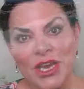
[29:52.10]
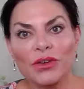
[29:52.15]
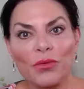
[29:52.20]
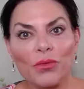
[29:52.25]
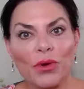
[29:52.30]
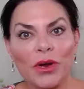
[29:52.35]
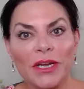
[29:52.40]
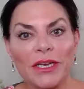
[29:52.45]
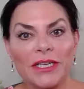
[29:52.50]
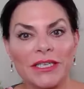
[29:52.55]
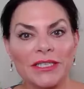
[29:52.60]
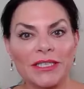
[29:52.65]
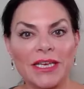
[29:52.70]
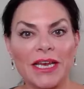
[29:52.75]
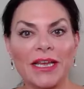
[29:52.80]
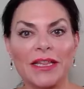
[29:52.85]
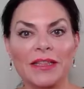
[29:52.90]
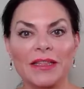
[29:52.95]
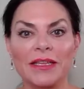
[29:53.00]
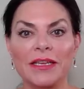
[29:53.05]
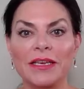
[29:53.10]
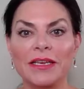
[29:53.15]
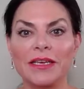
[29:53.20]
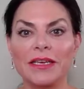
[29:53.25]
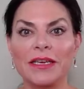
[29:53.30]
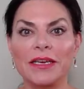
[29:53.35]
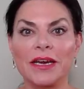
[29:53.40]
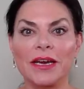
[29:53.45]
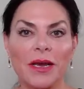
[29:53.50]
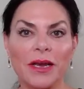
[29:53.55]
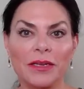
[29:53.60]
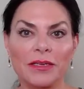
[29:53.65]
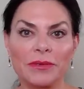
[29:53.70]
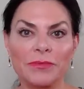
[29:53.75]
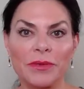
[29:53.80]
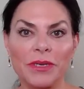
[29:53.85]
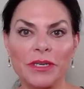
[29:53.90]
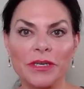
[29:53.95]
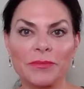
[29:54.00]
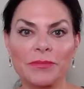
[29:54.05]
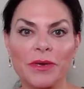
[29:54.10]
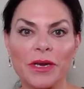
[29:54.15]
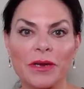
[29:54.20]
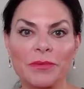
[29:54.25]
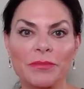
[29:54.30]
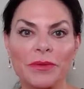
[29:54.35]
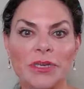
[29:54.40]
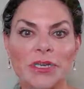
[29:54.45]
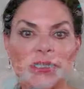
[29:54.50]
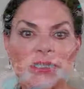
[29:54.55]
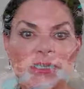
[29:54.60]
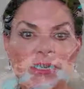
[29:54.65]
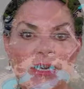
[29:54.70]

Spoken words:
So one is at the condominium complex